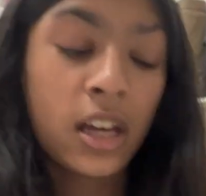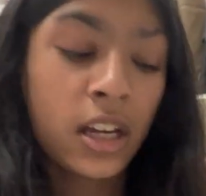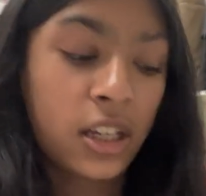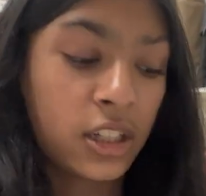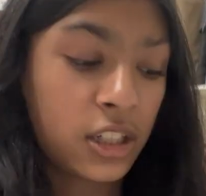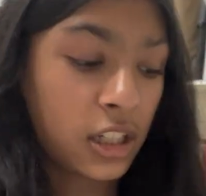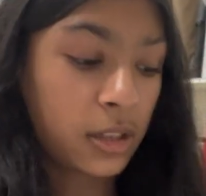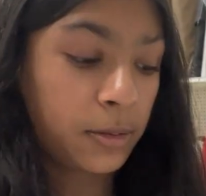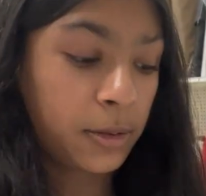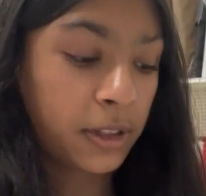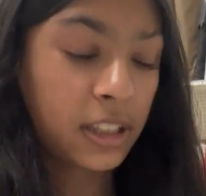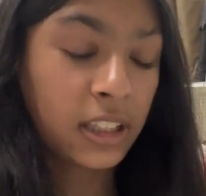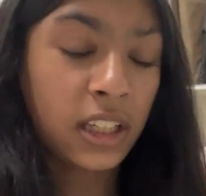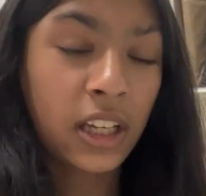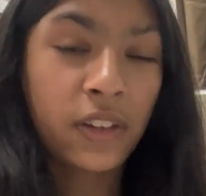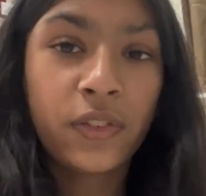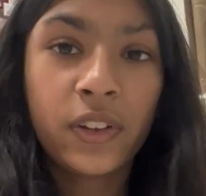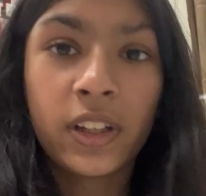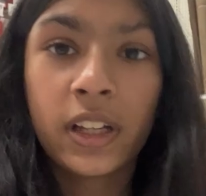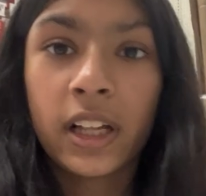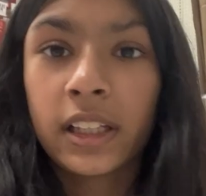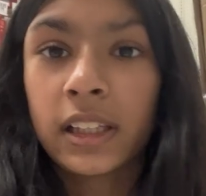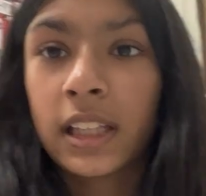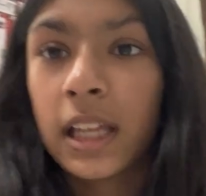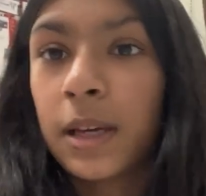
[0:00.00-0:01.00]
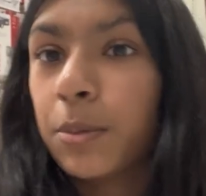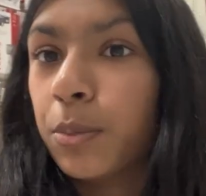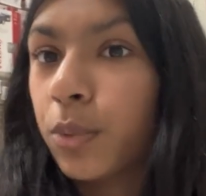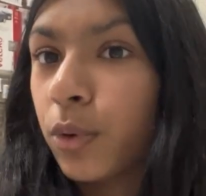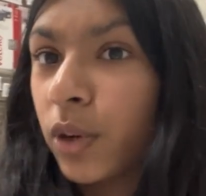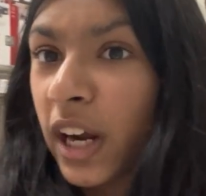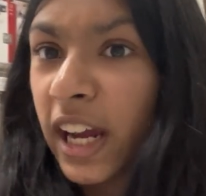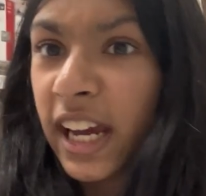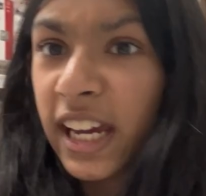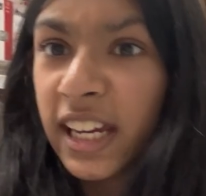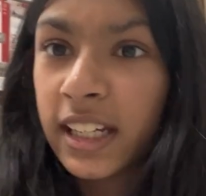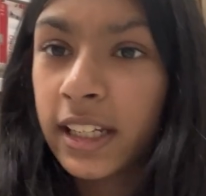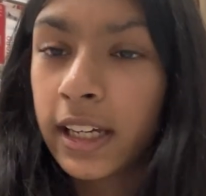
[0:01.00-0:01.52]
just because I feel like they
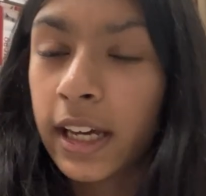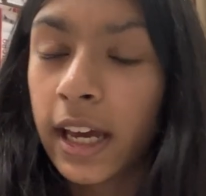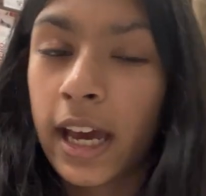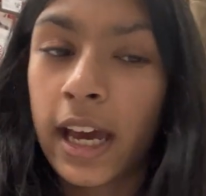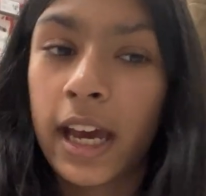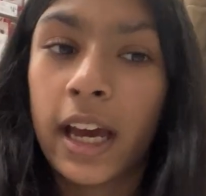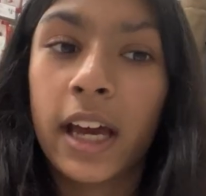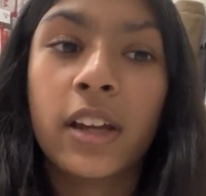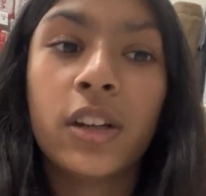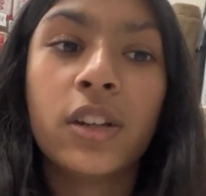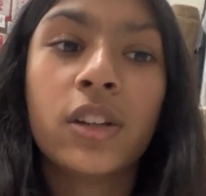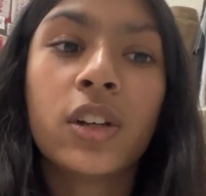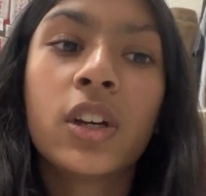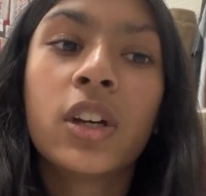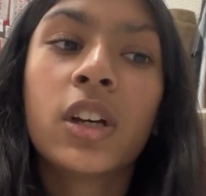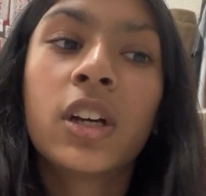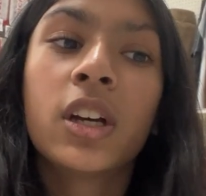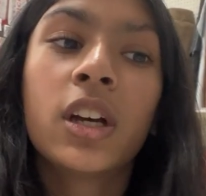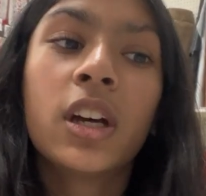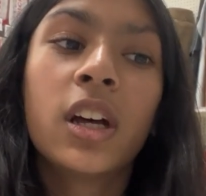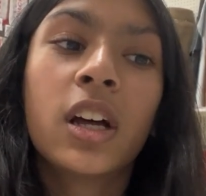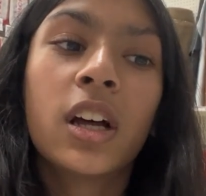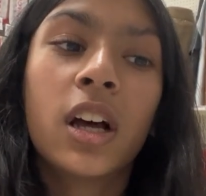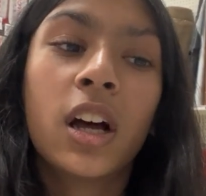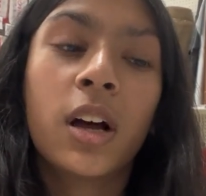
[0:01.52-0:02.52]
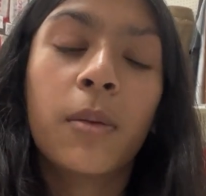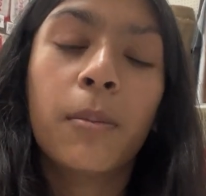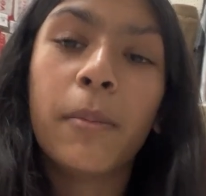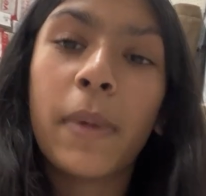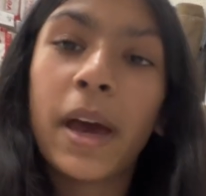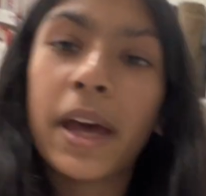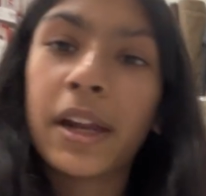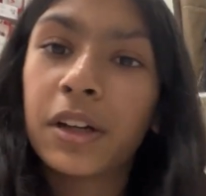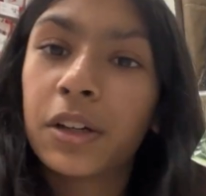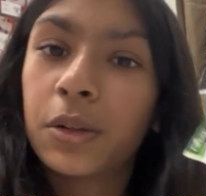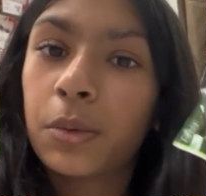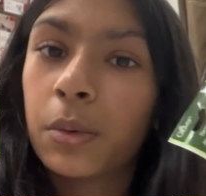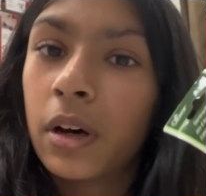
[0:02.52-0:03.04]
break, and
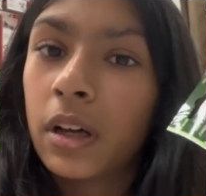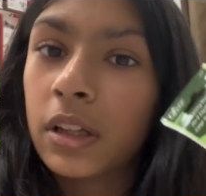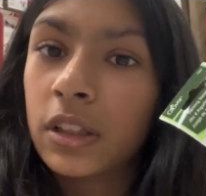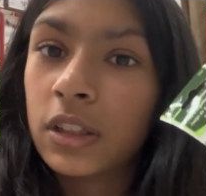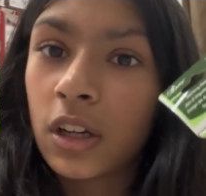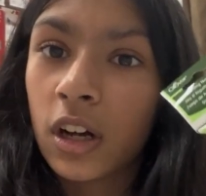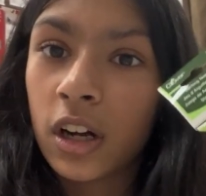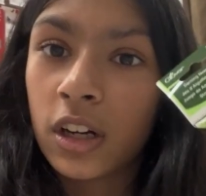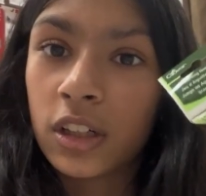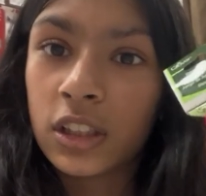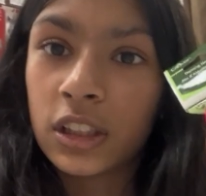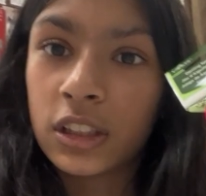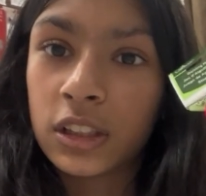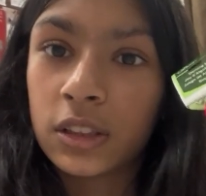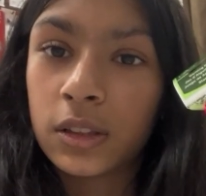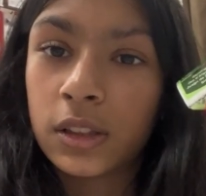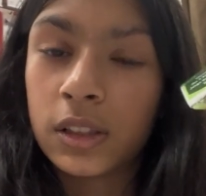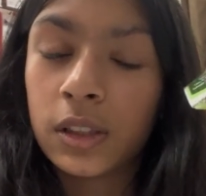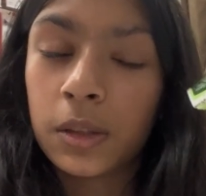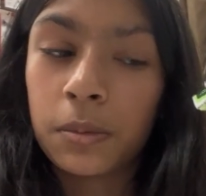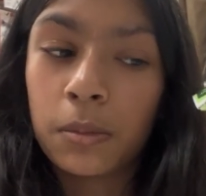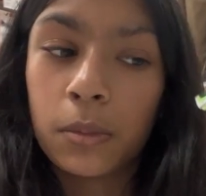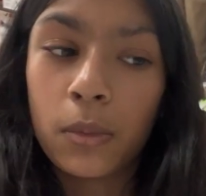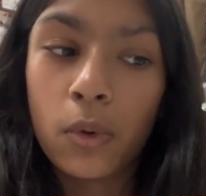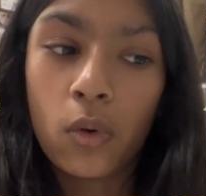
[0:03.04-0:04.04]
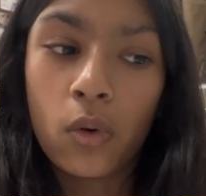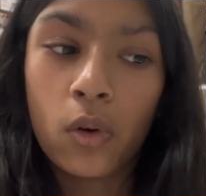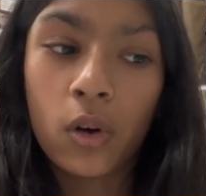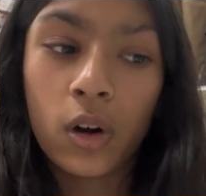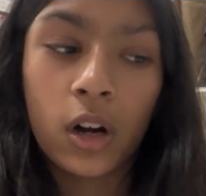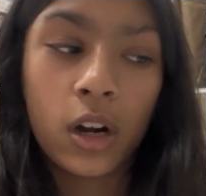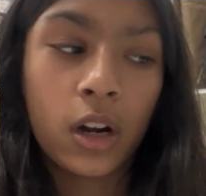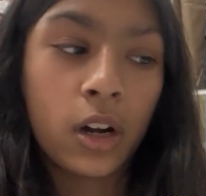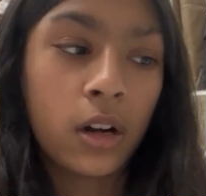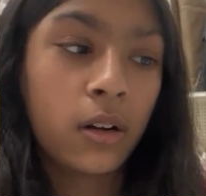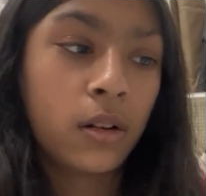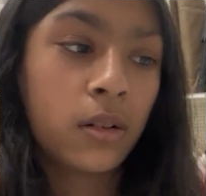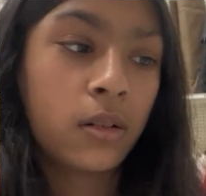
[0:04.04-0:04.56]
metal ones are just
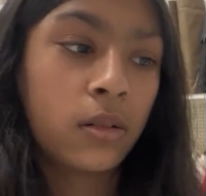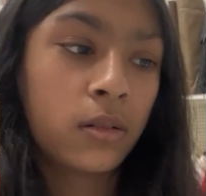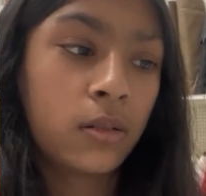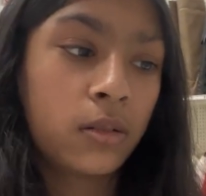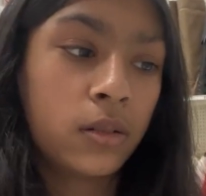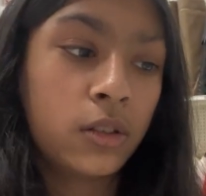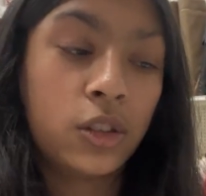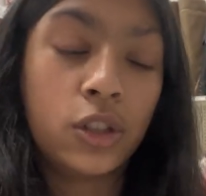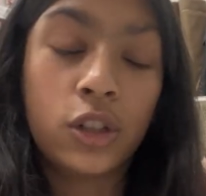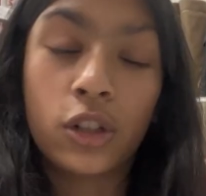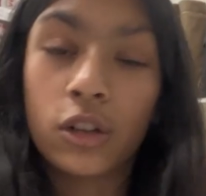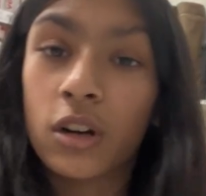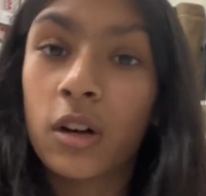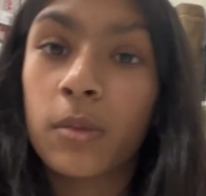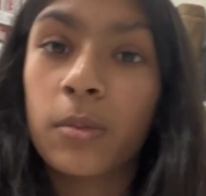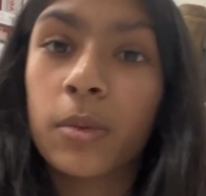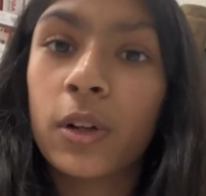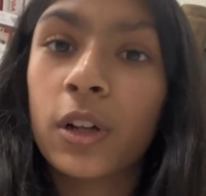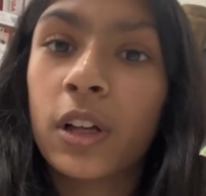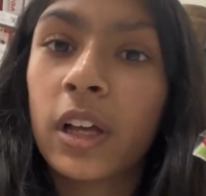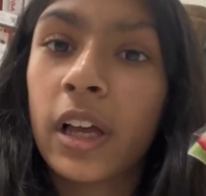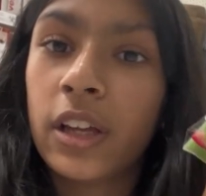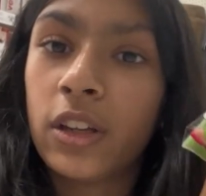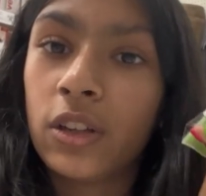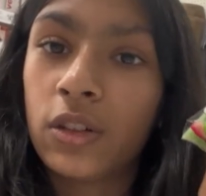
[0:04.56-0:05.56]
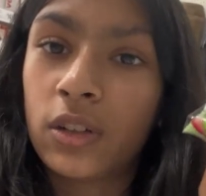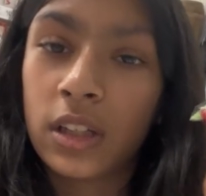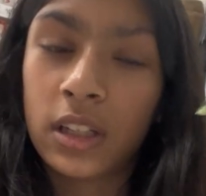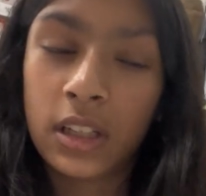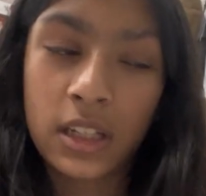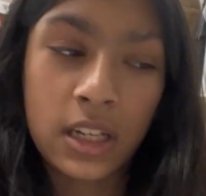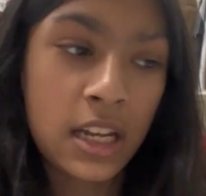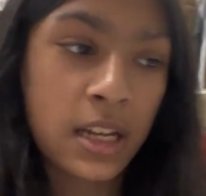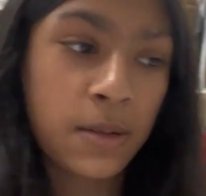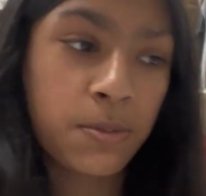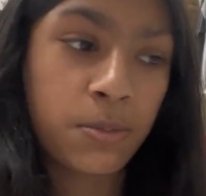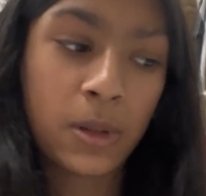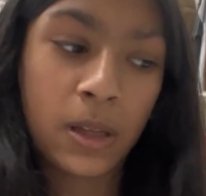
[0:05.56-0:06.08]
more durable and you can
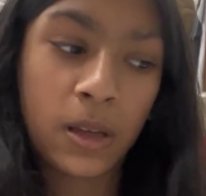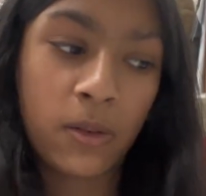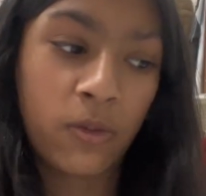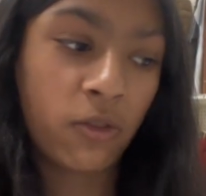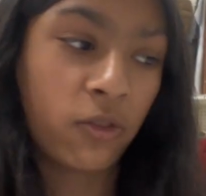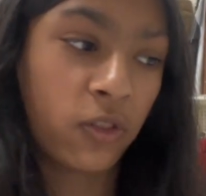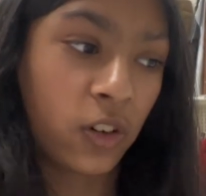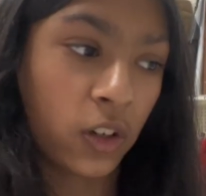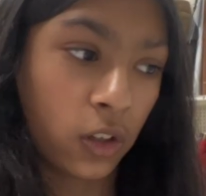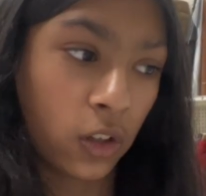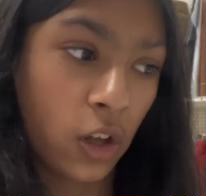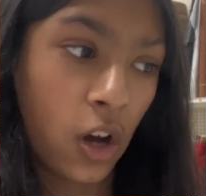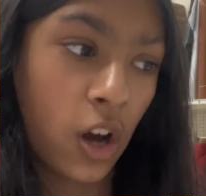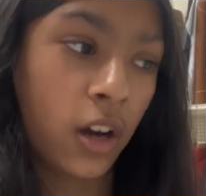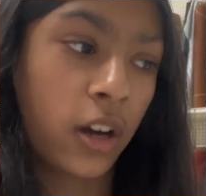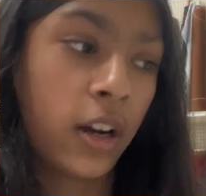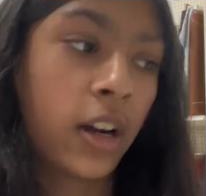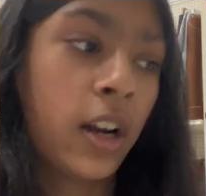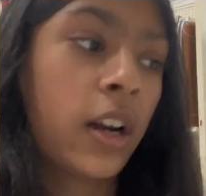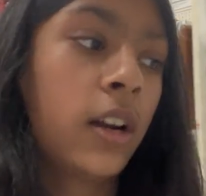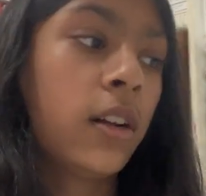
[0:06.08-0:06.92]
keep them for longer.